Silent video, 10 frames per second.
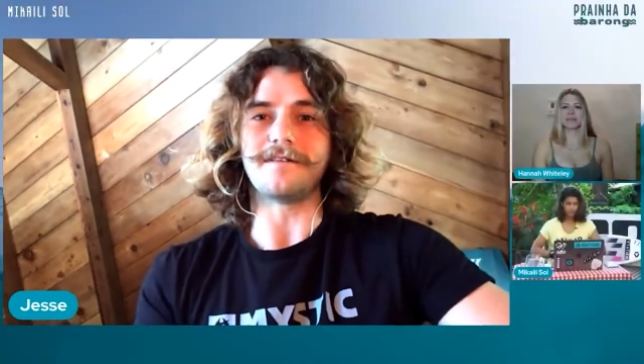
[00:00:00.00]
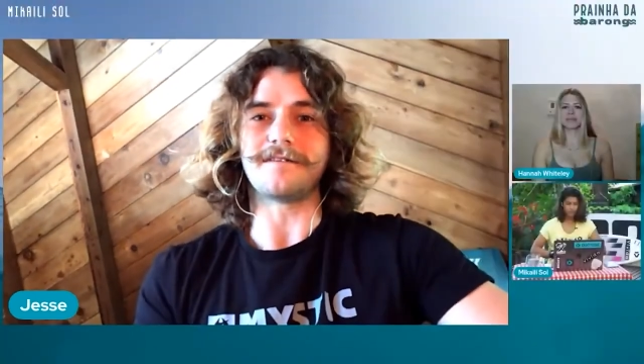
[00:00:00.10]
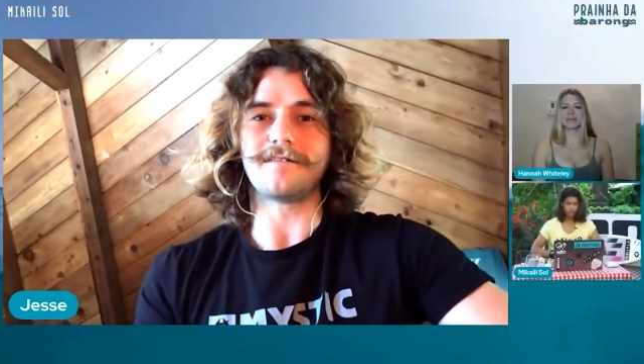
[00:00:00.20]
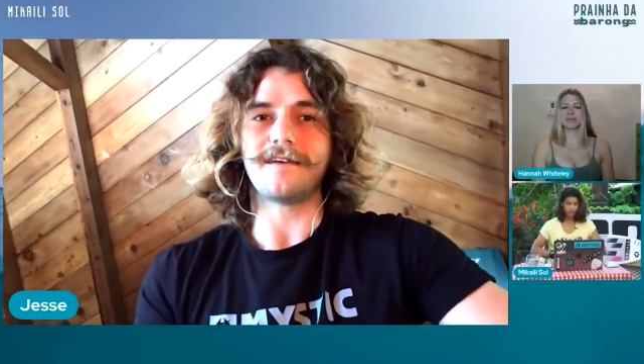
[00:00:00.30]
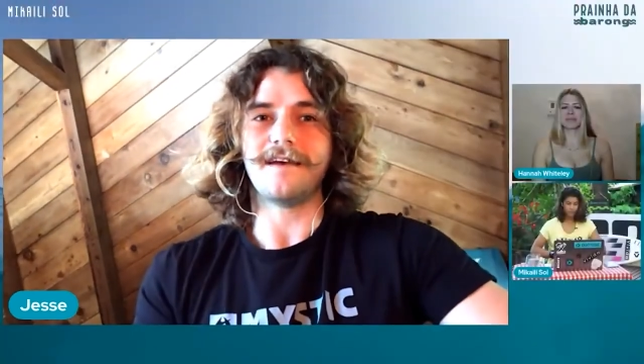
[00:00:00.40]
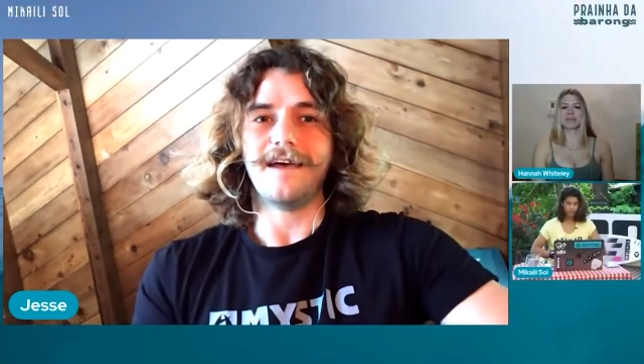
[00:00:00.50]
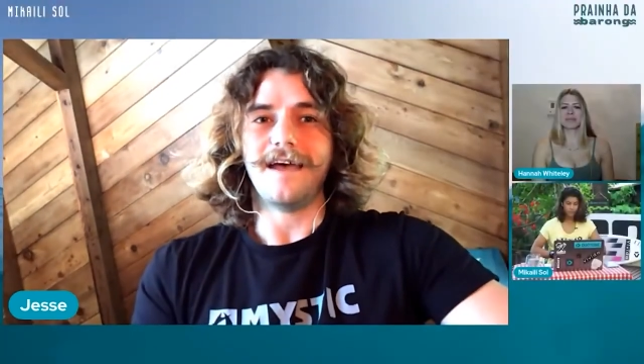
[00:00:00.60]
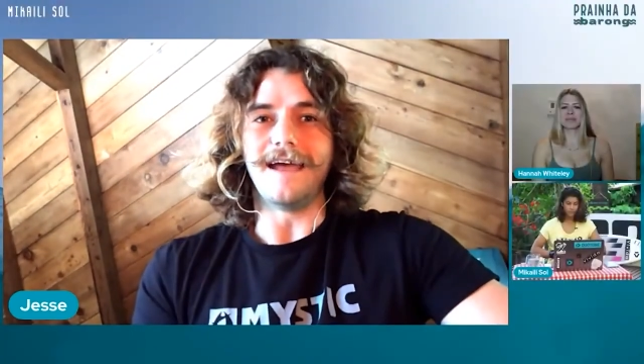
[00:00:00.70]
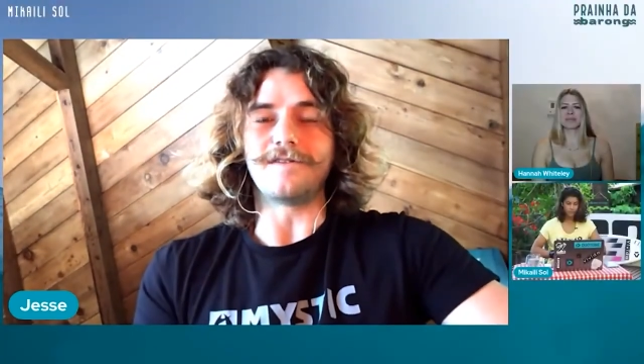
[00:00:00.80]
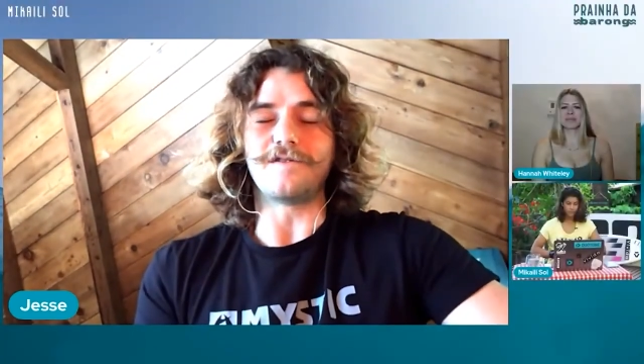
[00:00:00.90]
it's
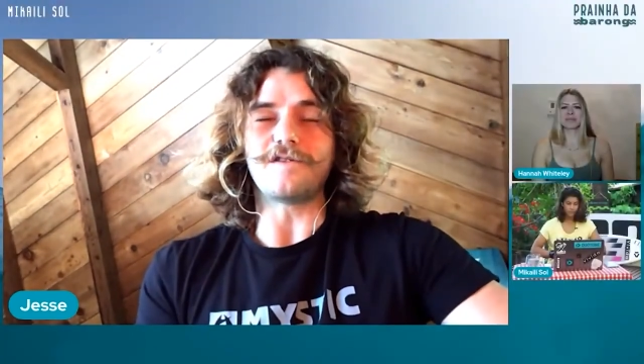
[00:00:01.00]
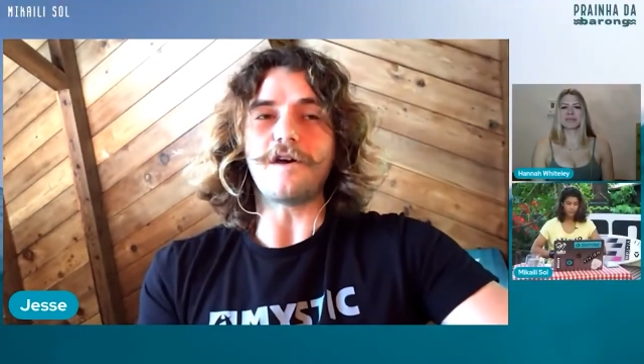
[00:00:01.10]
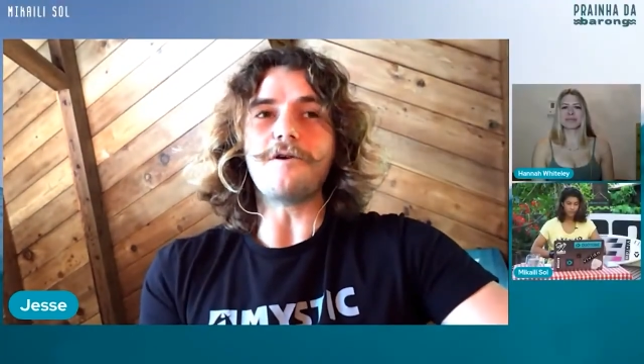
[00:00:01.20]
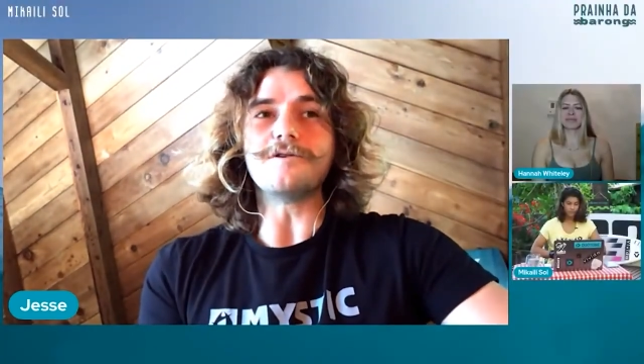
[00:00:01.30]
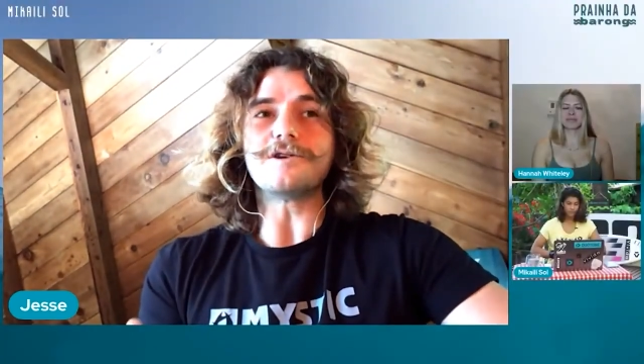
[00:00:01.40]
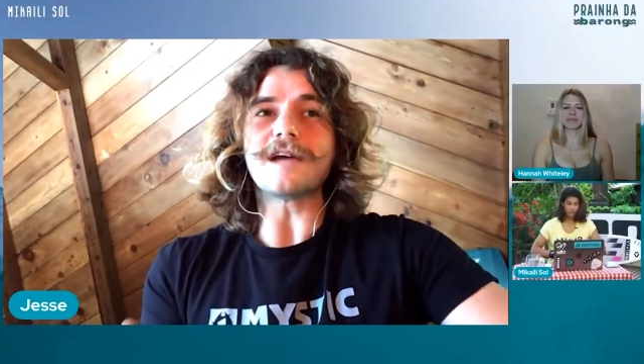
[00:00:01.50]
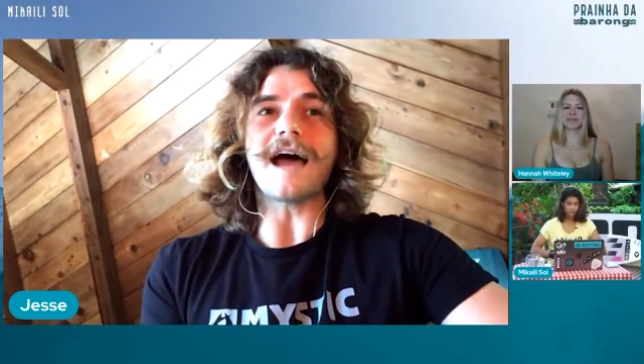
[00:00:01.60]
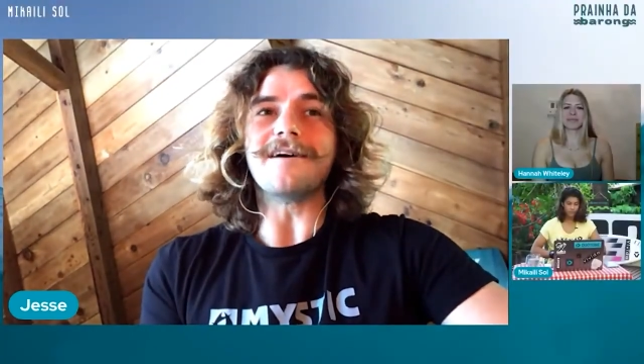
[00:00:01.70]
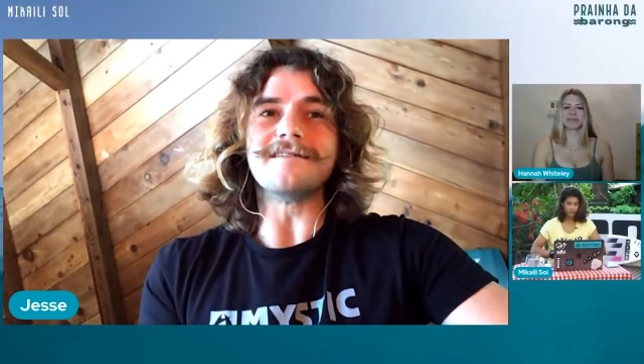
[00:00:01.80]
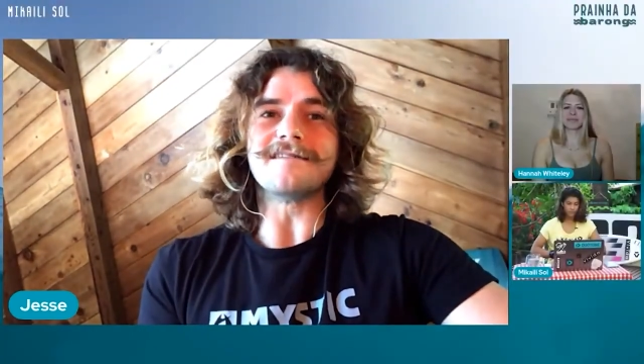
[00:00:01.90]
it's so
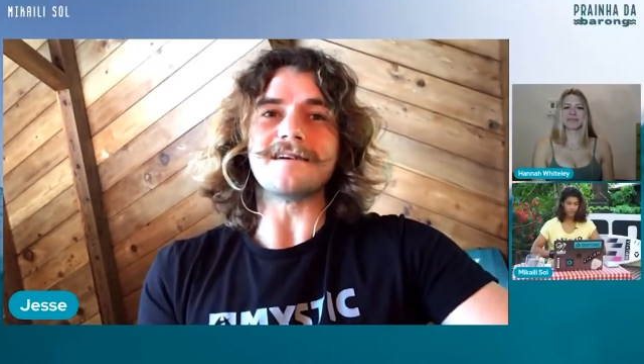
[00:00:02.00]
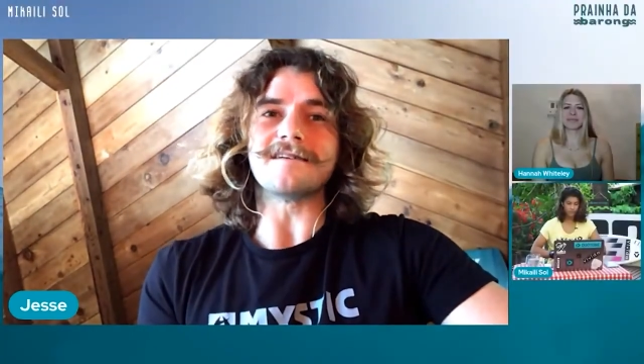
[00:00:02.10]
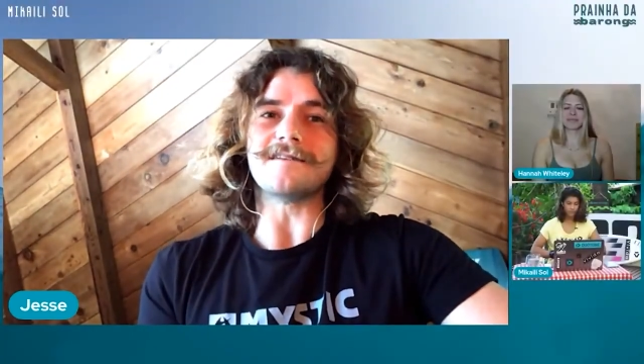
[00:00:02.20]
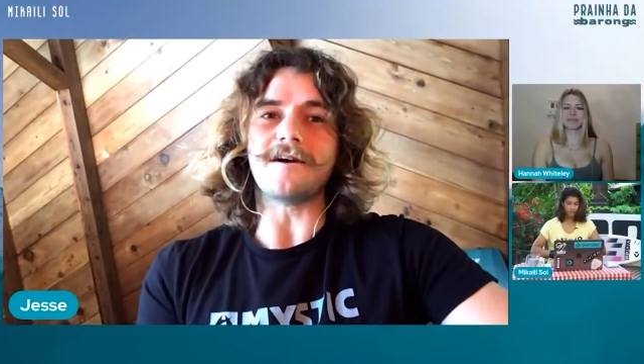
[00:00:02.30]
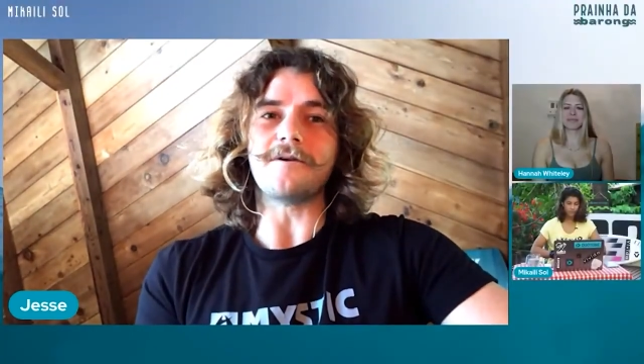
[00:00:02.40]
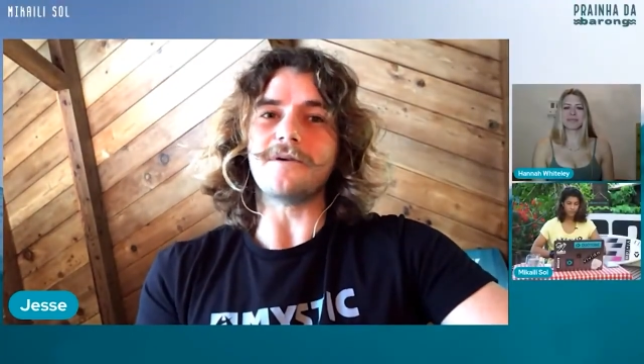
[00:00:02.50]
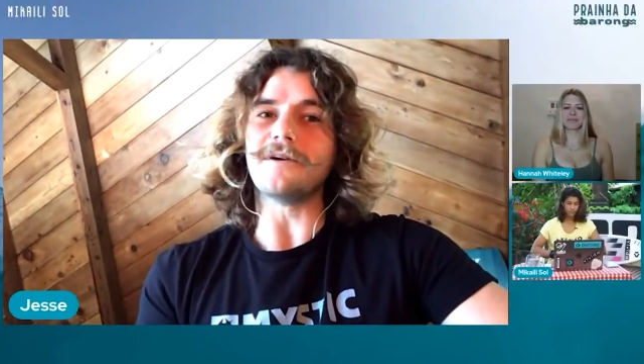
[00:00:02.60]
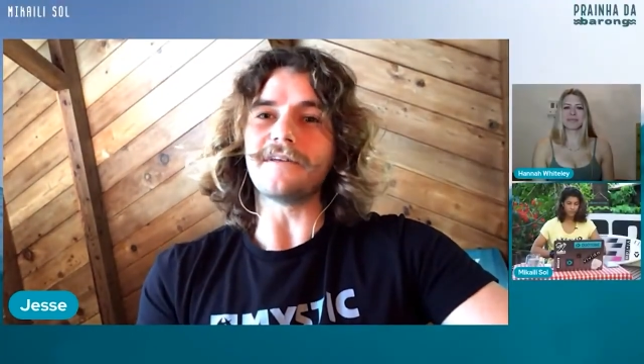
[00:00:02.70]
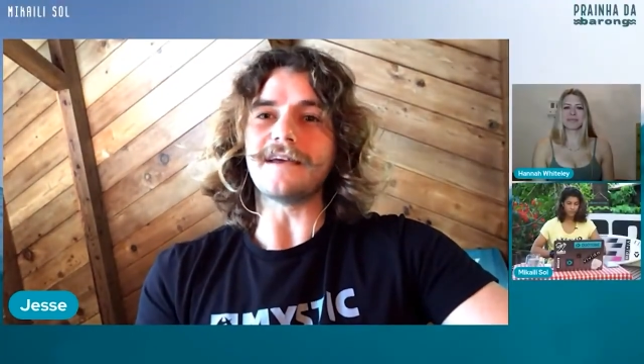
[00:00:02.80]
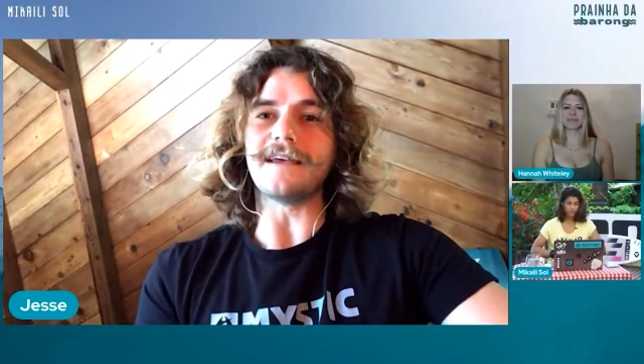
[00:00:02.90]
challenging because you don't
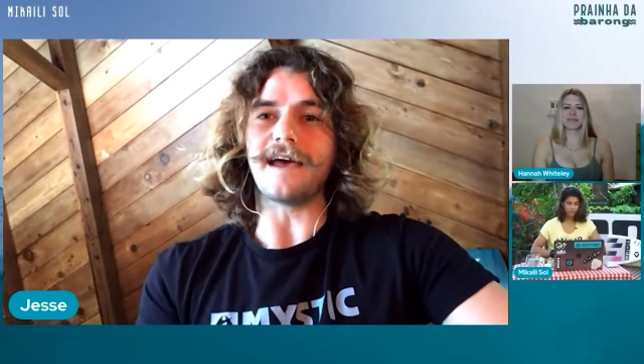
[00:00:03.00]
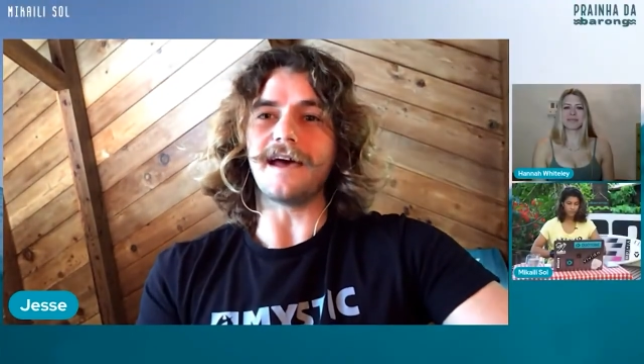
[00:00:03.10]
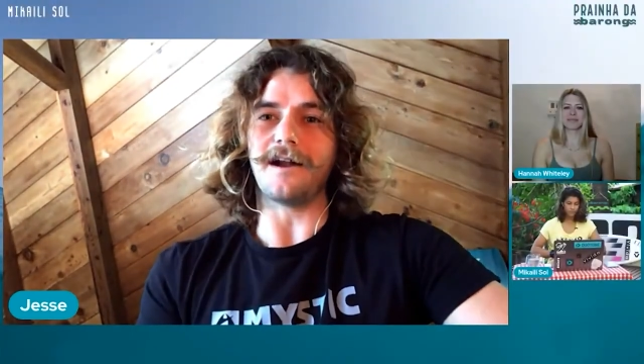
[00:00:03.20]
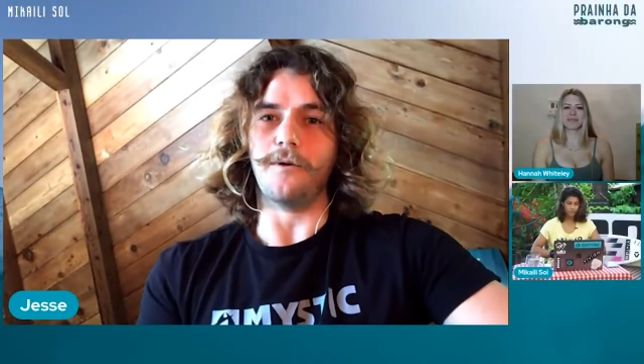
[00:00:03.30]
really get